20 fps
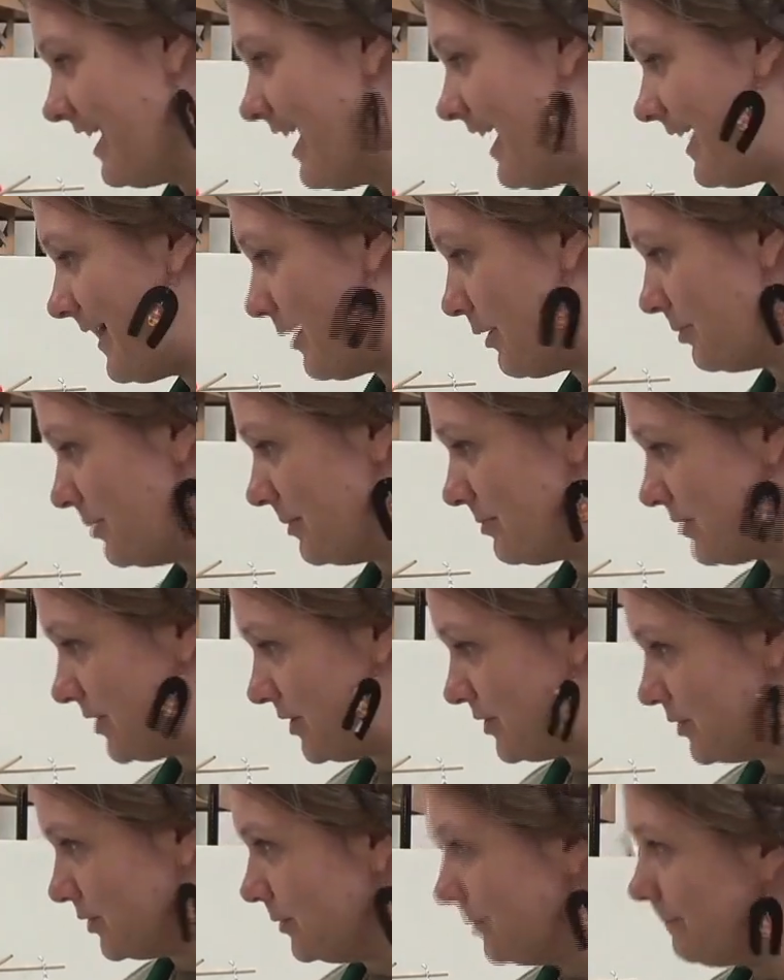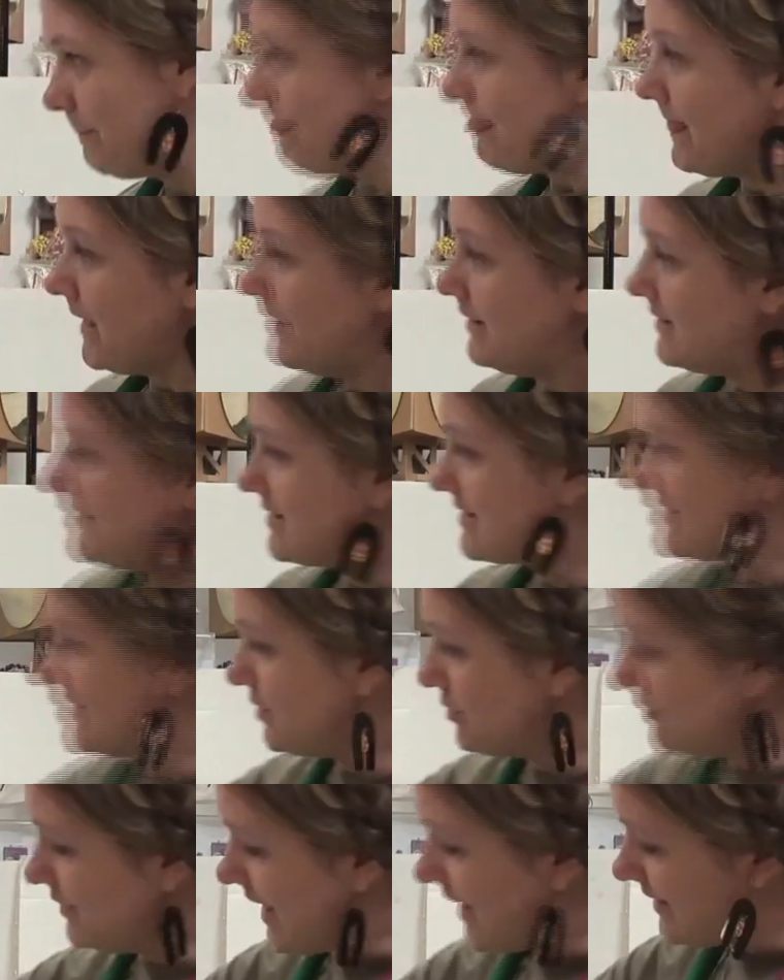That would be pretty cool. This
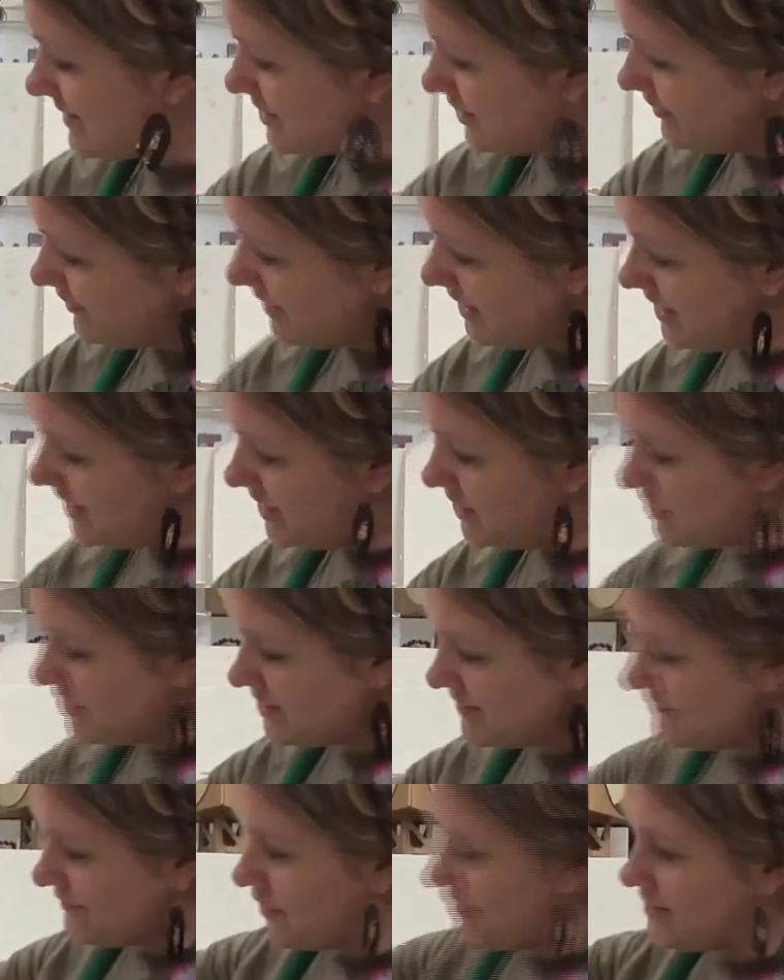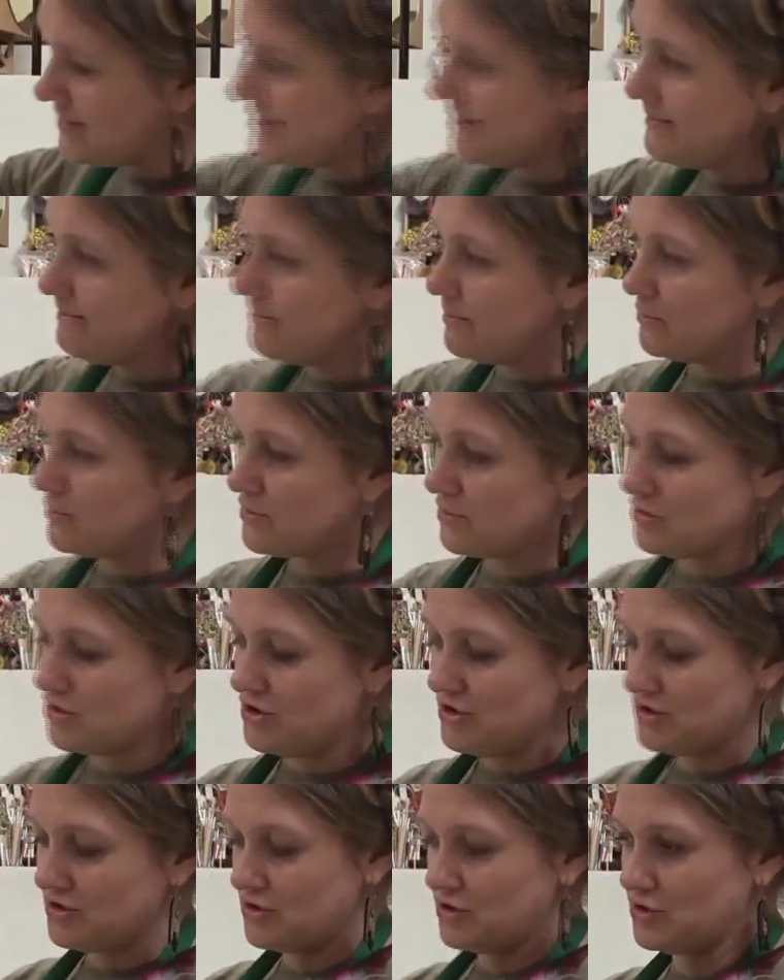little lass over here, she's very simple. So
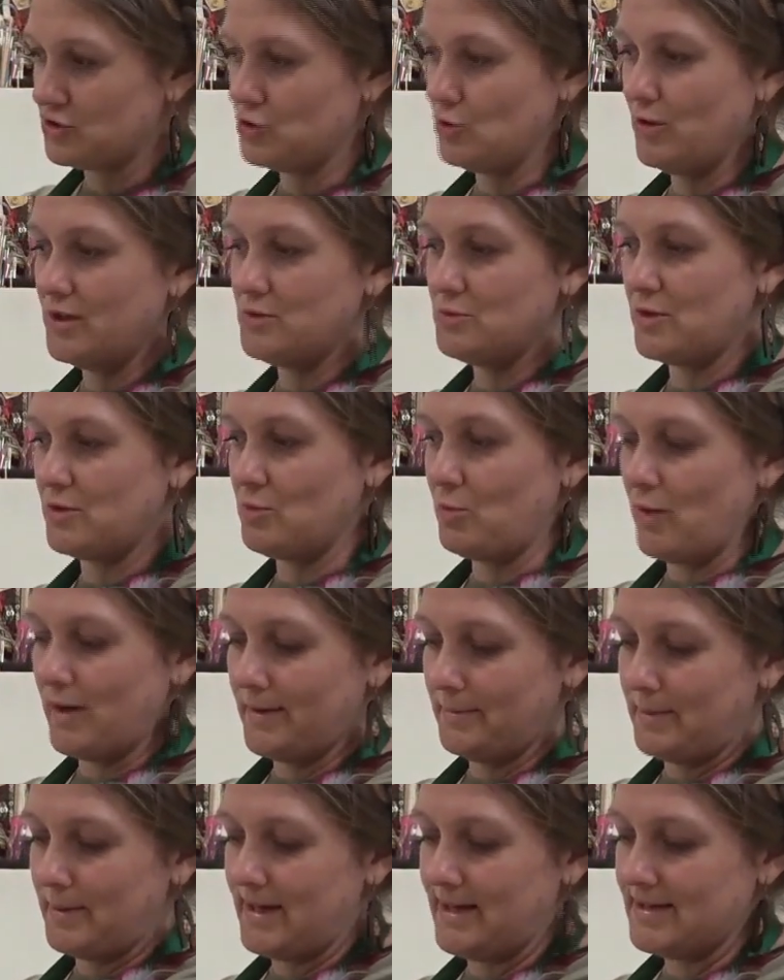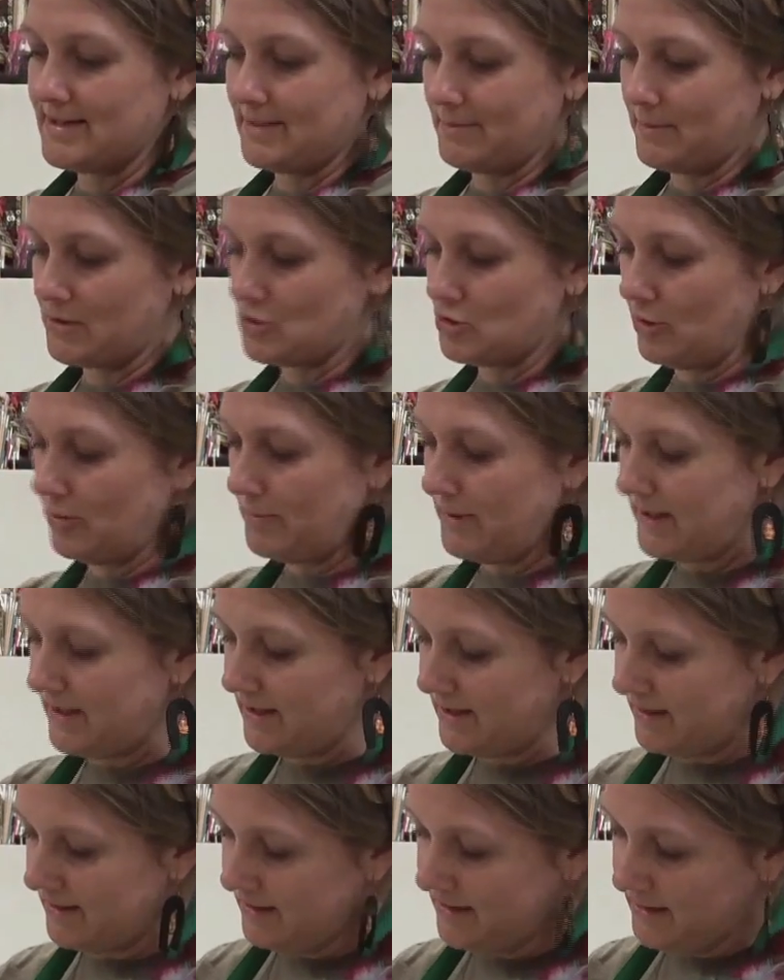she's just joined with one piece at the top
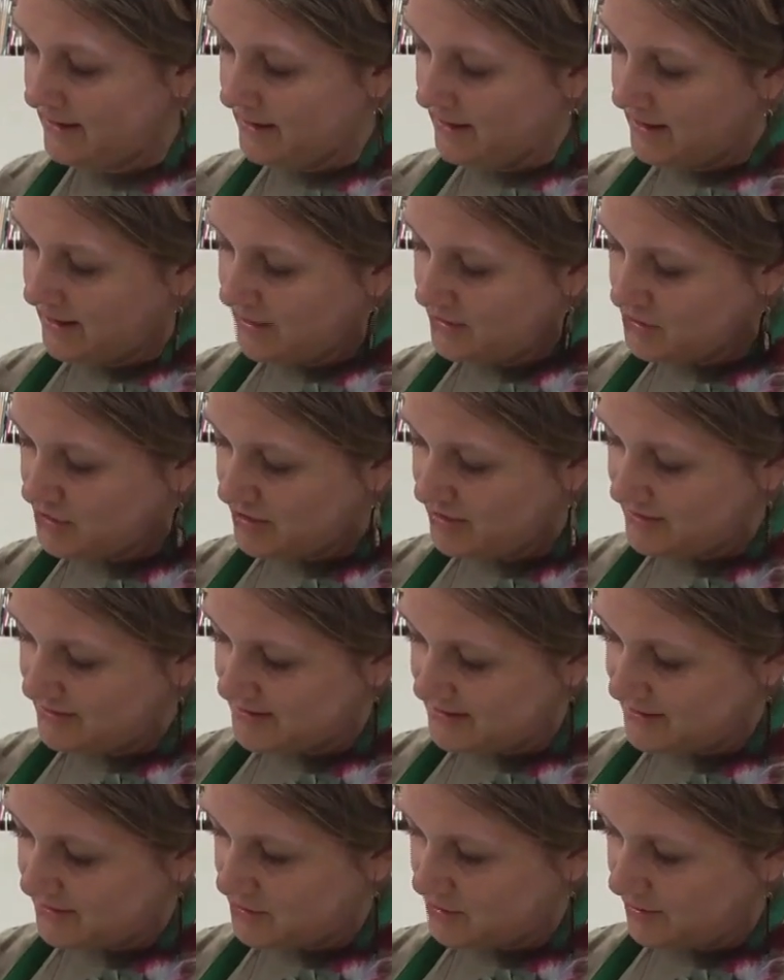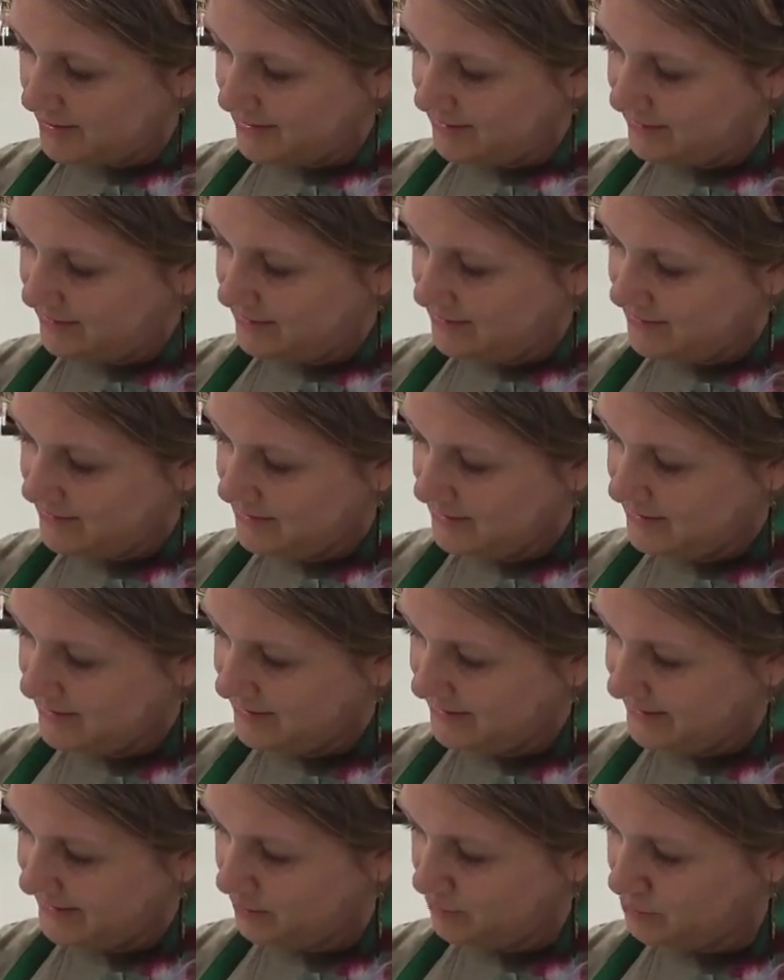here, and she just does her little
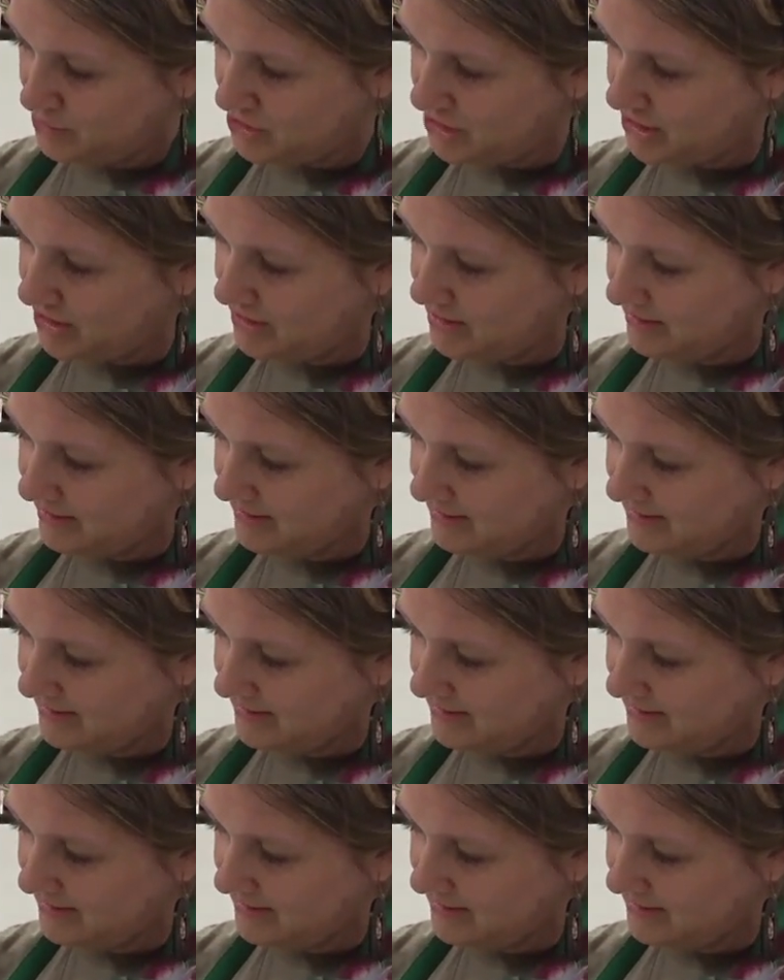jig